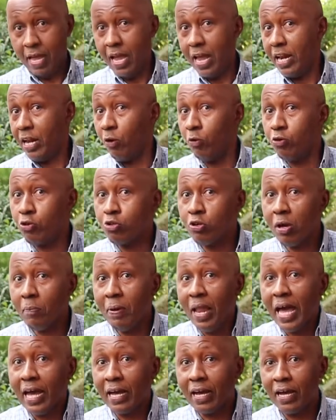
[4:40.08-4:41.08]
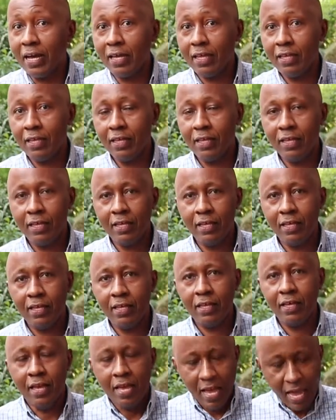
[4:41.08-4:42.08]
And I would draw a blank.
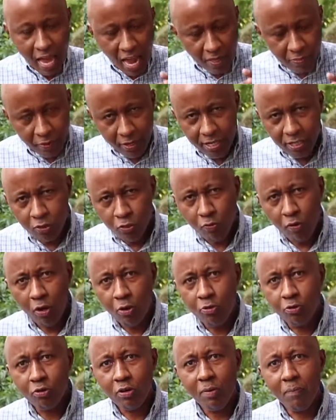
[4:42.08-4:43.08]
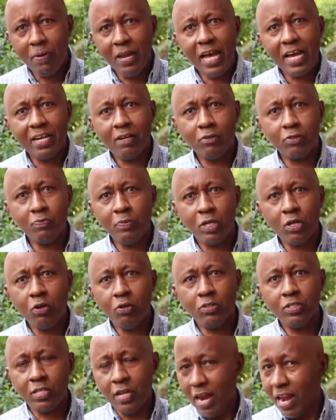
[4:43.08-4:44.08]
And the reason why I would draw a blank was
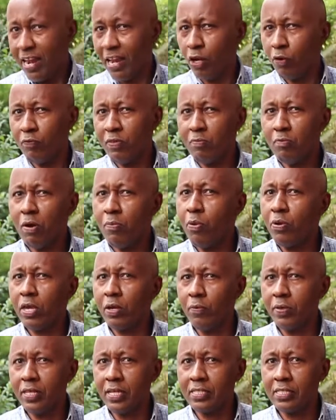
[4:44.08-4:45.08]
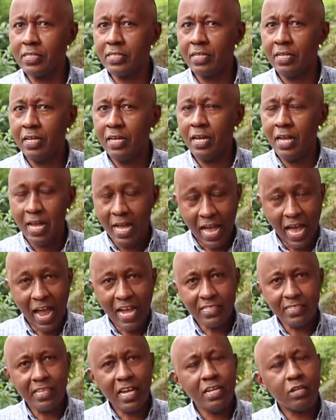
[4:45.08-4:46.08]
because none of them were booking with us. I
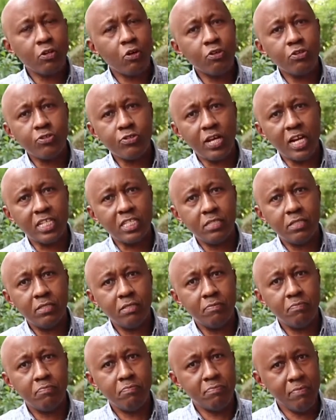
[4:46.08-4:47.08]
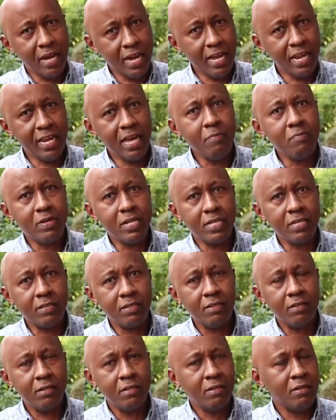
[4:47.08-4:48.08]
had signed contracts by an MD,
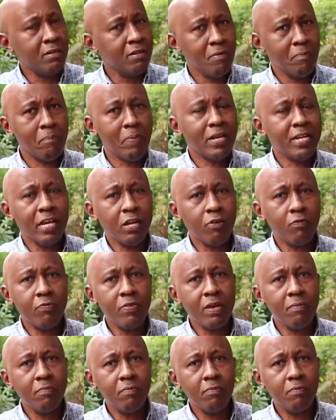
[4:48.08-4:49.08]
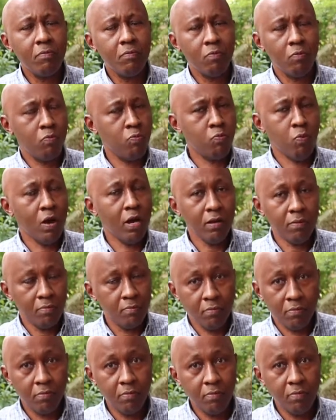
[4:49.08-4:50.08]
but none of them were
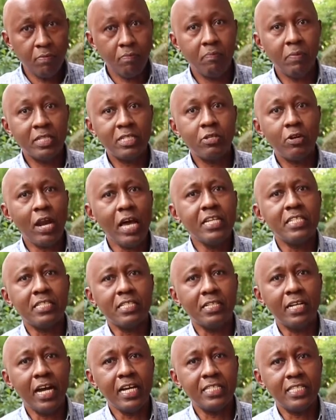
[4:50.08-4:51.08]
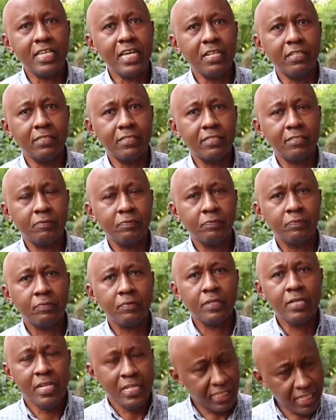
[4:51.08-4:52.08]
materializing as sales.
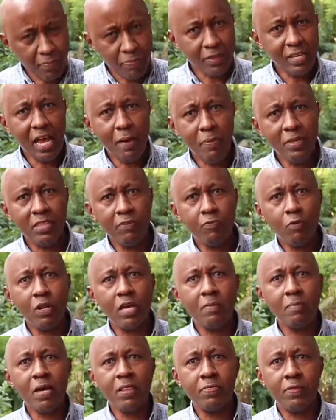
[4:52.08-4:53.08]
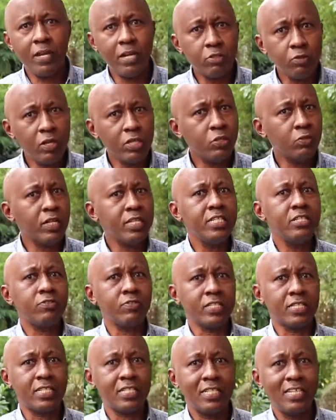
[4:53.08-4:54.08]
Same thing happened the following month, and so I took an
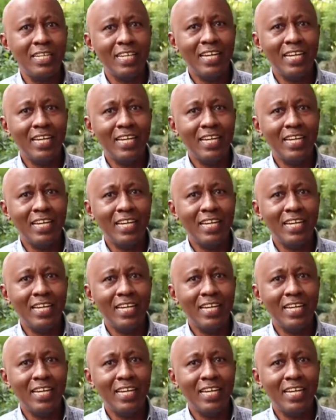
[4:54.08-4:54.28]
interest.